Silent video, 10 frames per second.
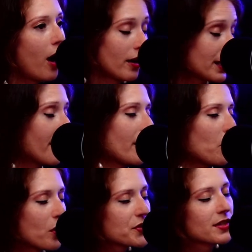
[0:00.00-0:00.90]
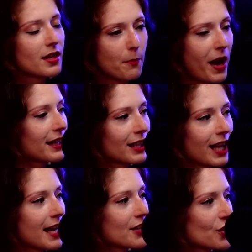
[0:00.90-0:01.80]
there was a
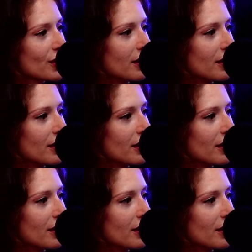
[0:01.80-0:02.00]
backlash,